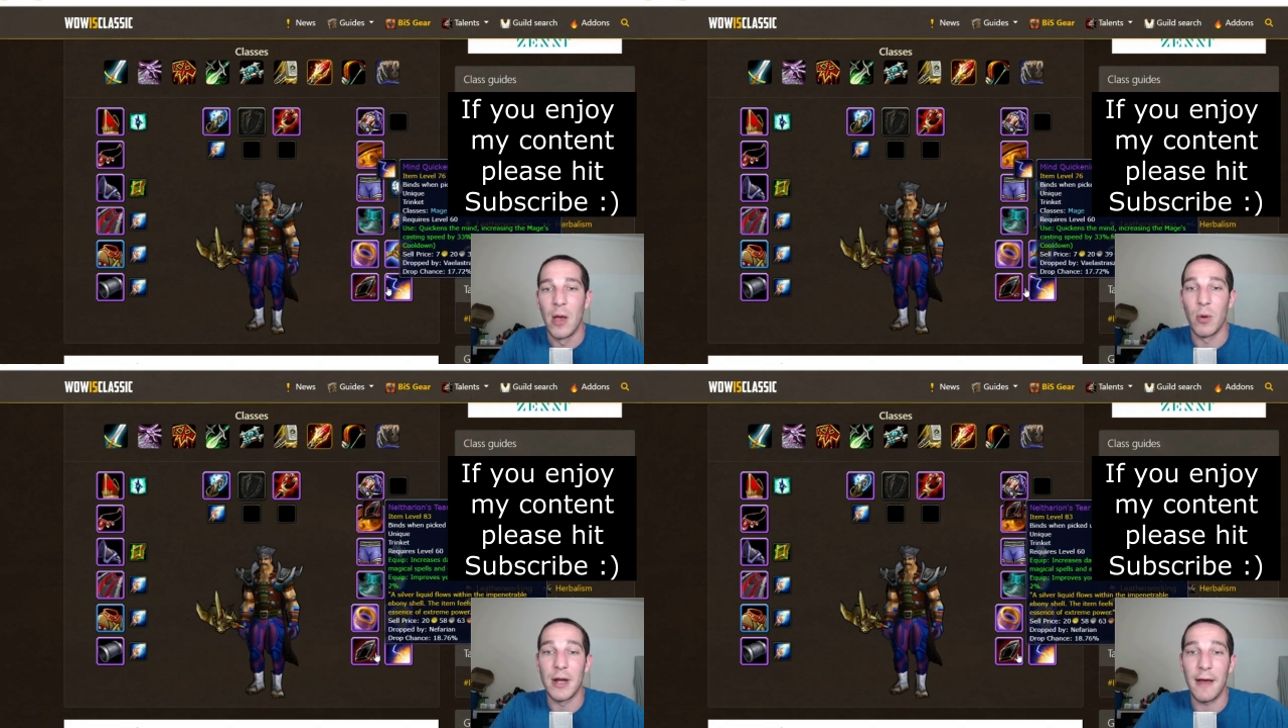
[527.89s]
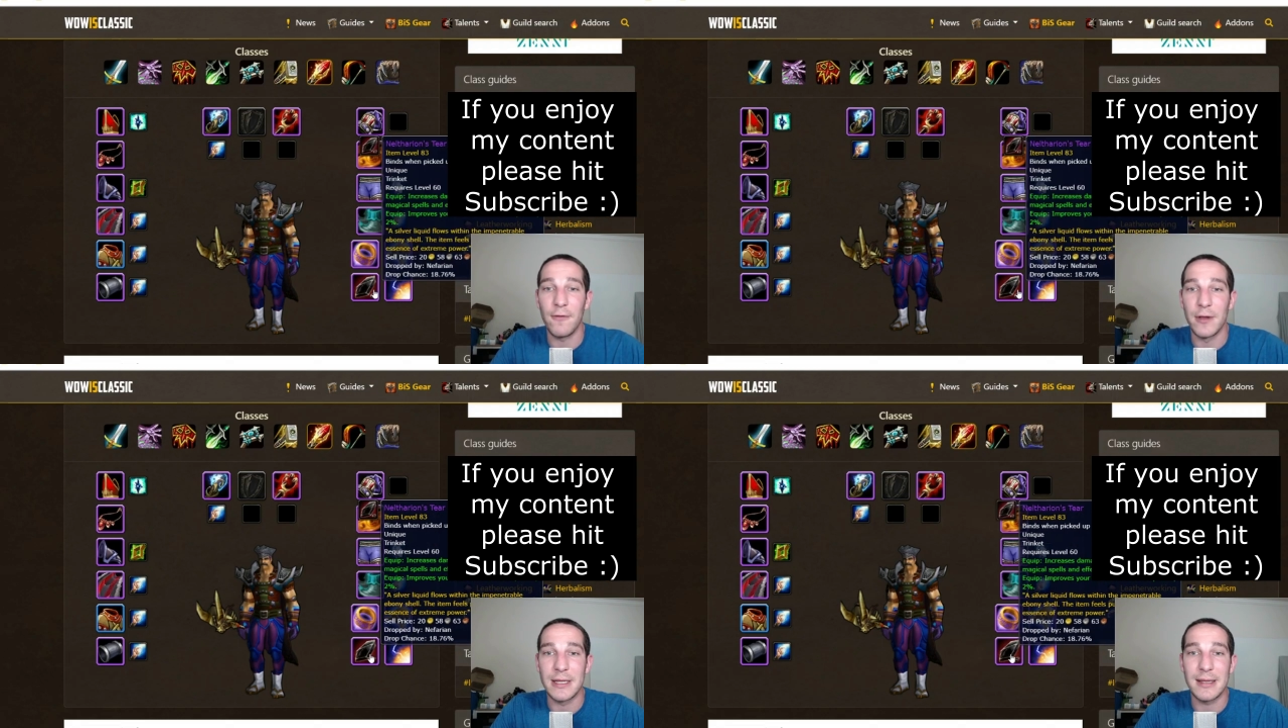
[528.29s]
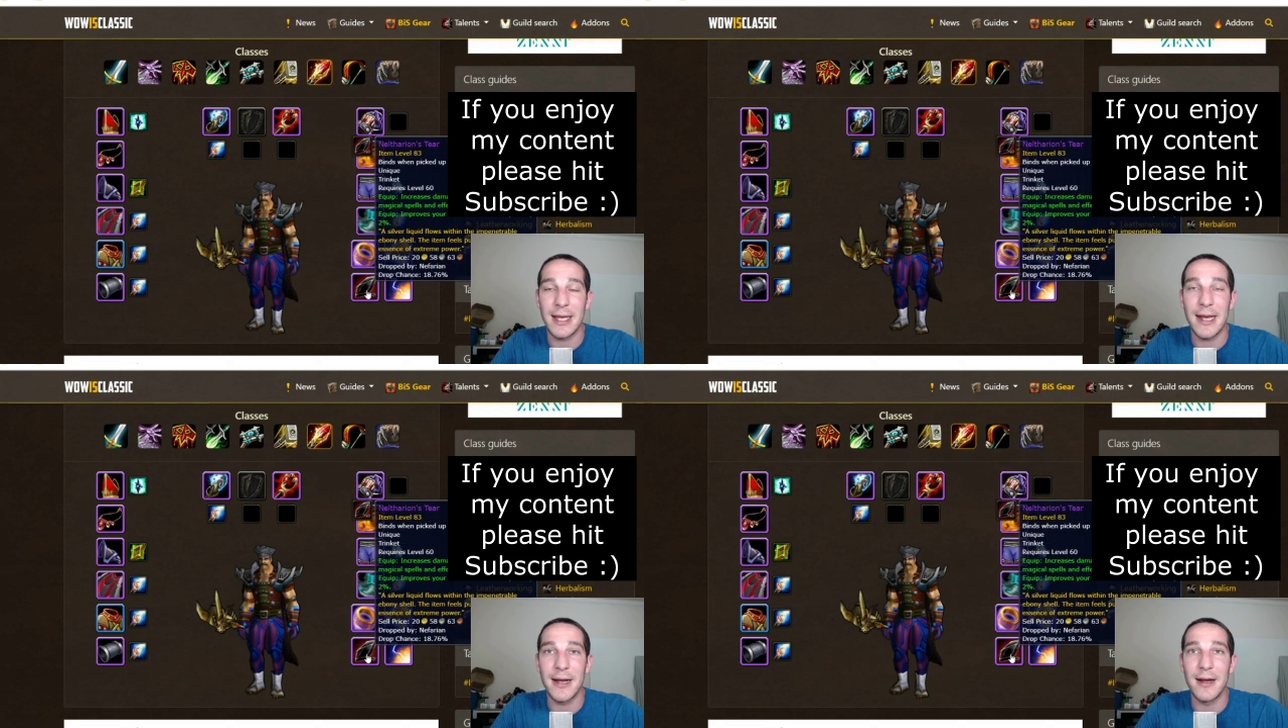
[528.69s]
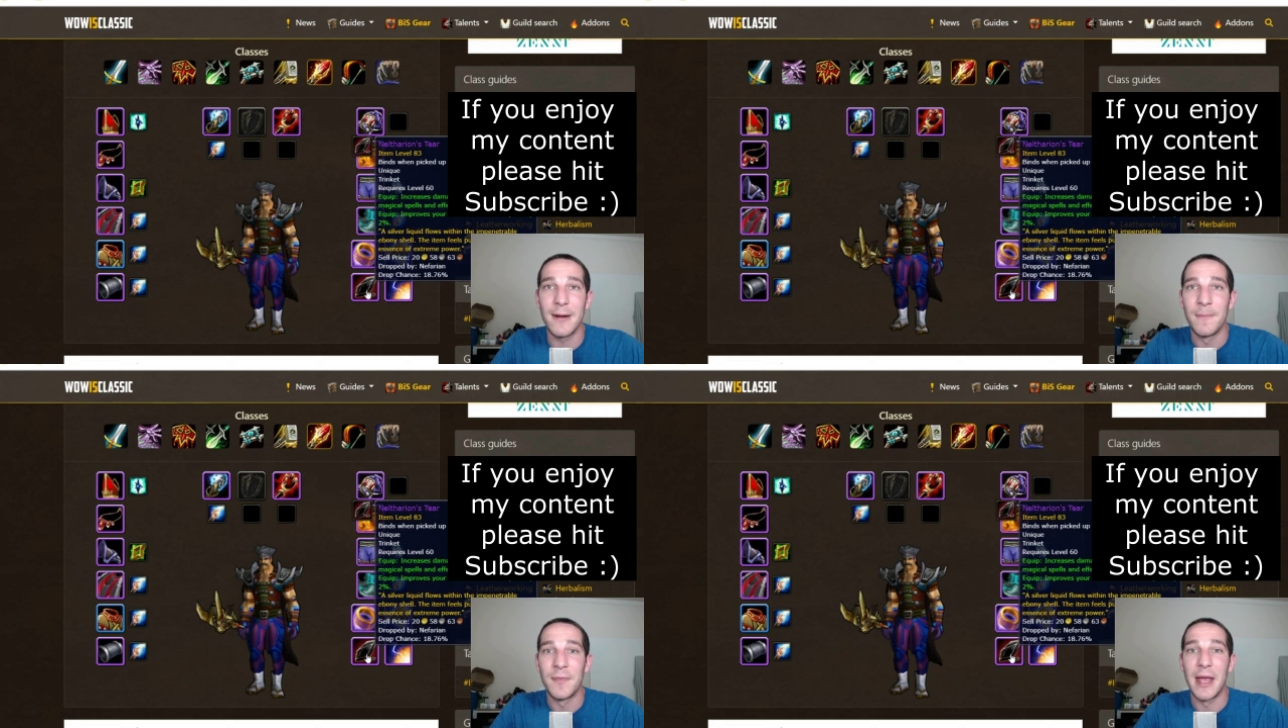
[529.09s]
Where Nephilim
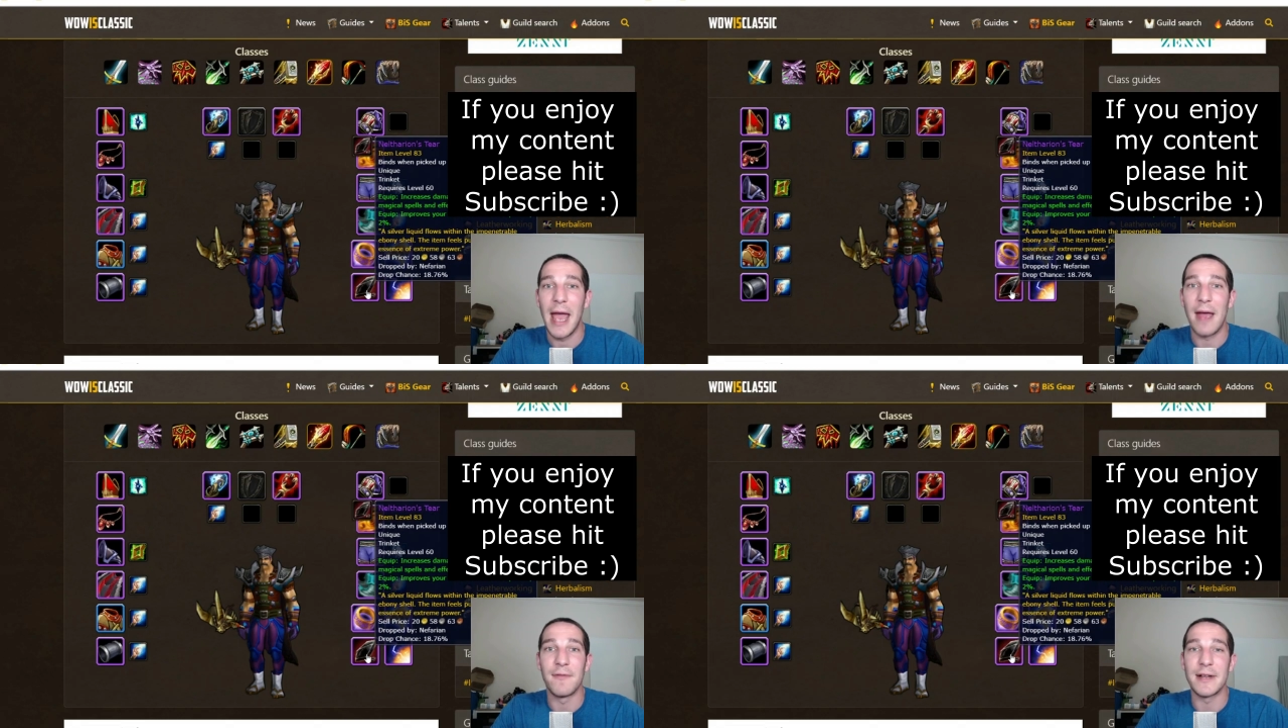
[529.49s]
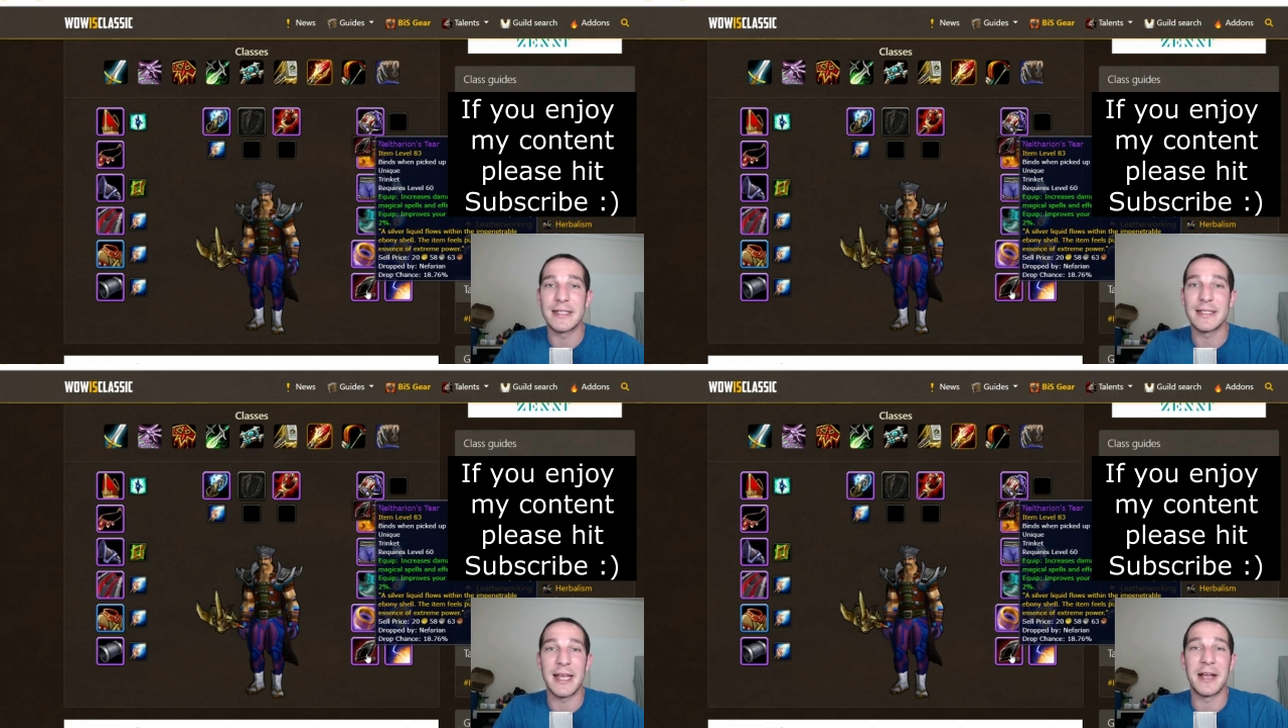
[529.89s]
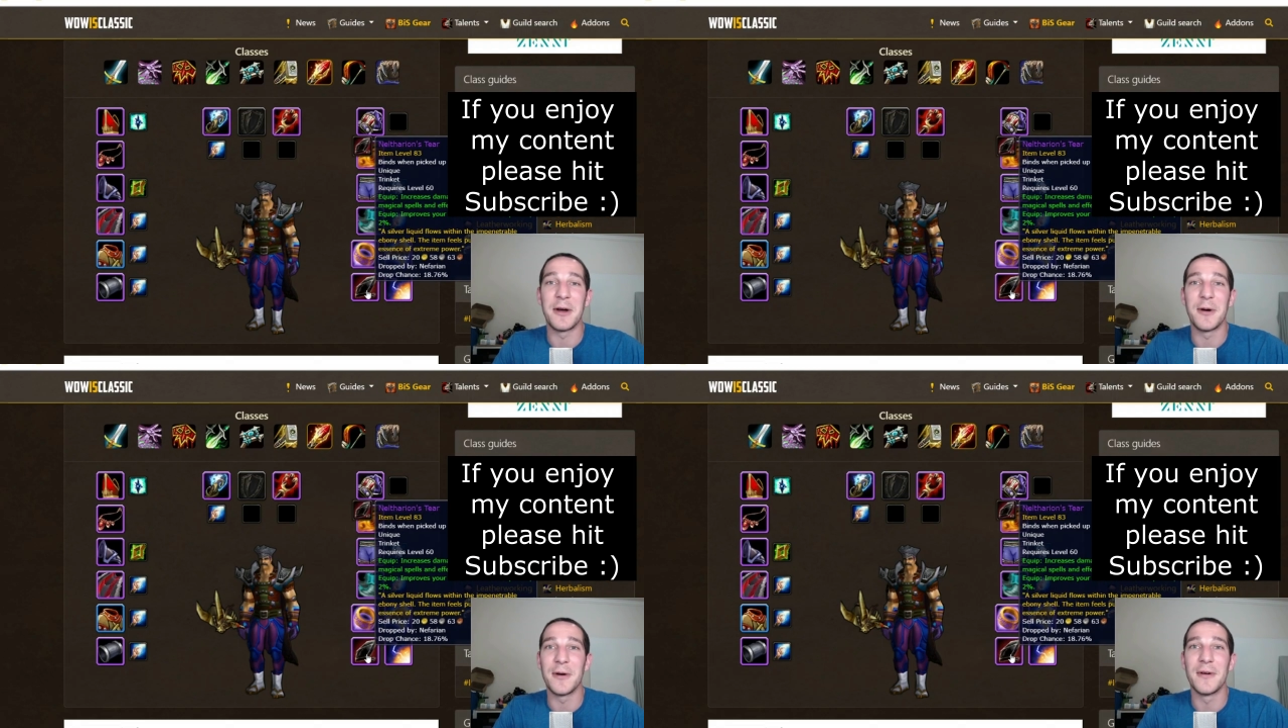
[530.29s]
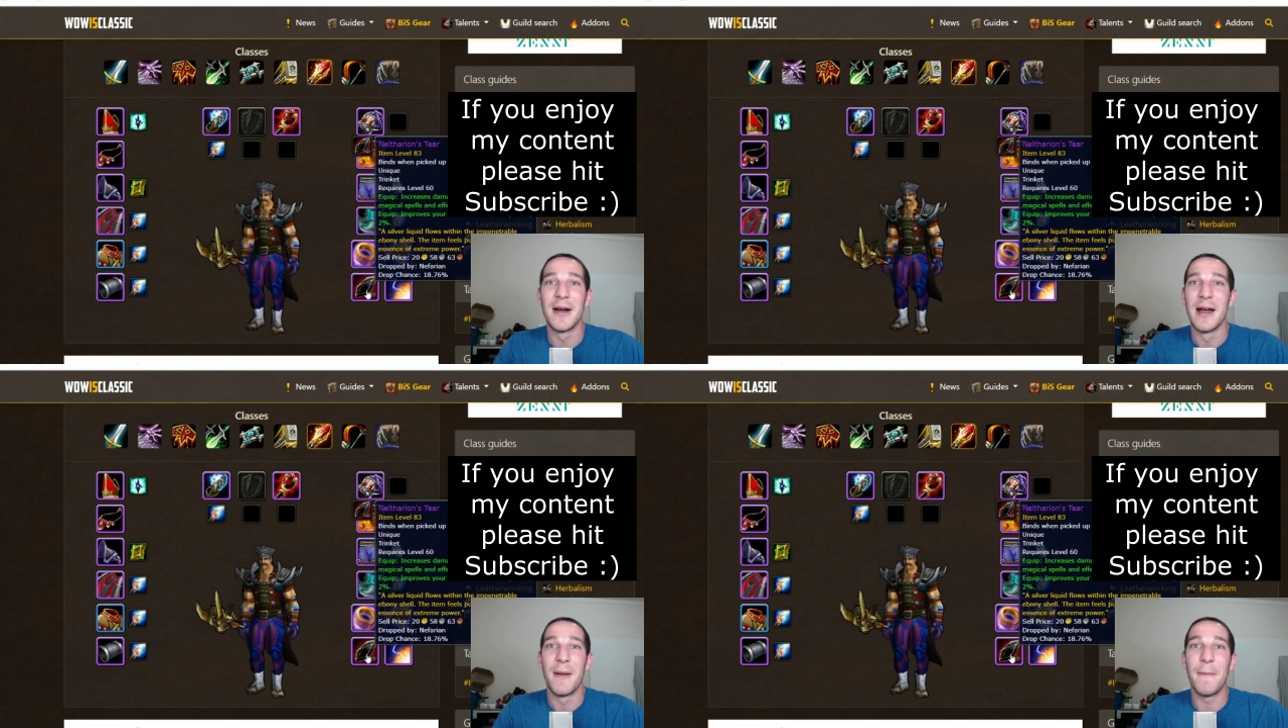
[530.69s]
Tier, every single
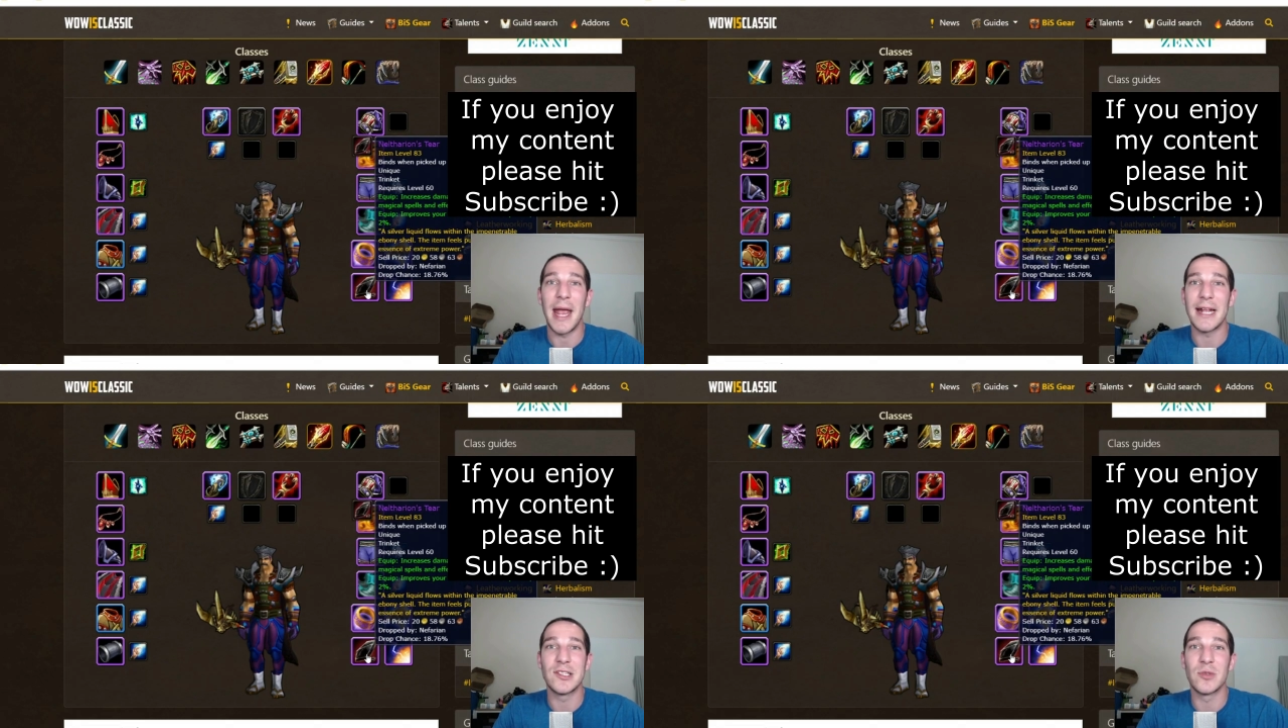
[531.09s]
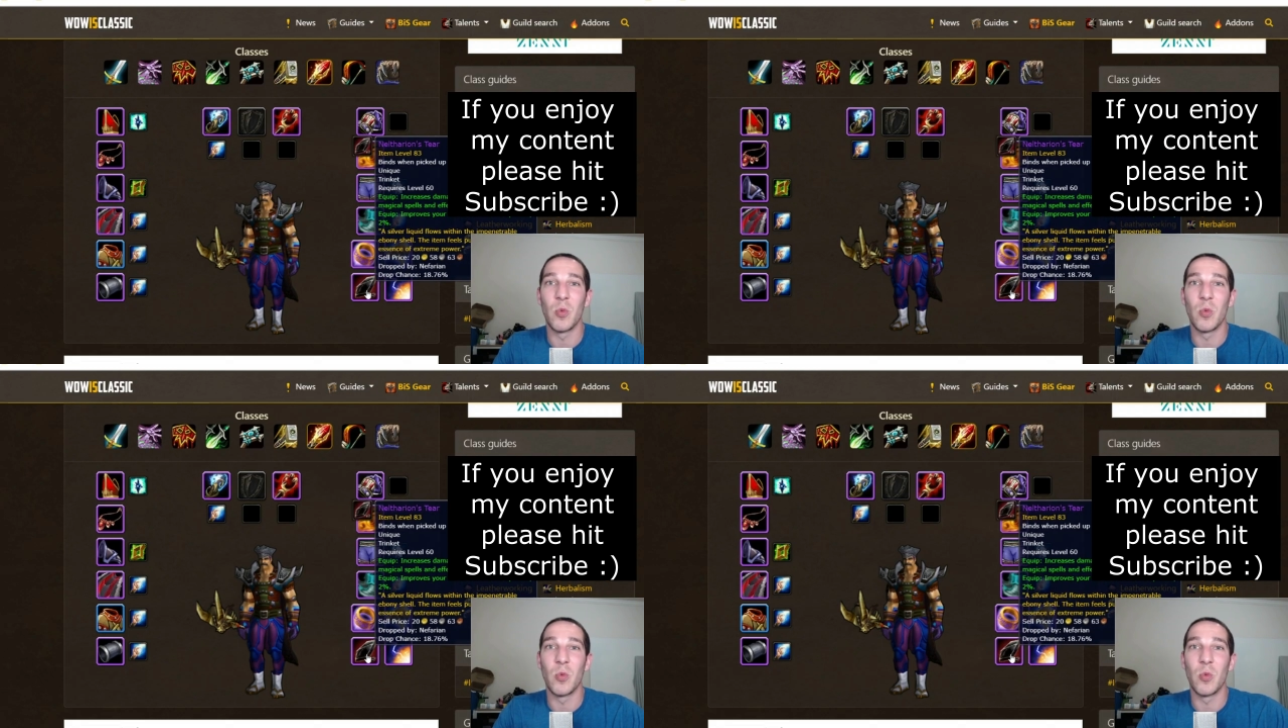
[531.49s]
mage,